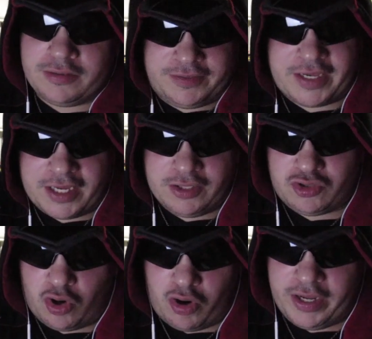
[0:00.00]
the second
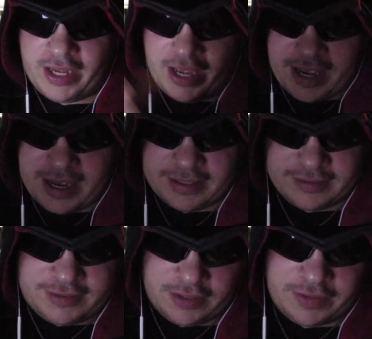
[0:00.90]
story
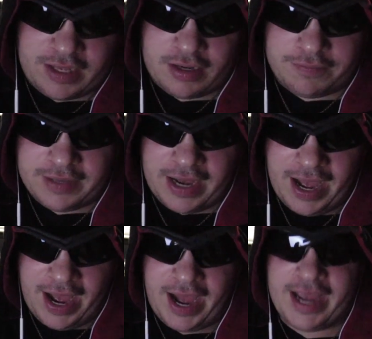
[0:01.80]
and till the end of
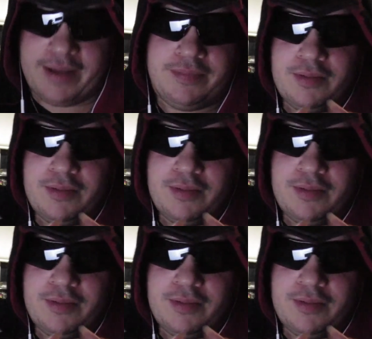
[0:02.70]
time.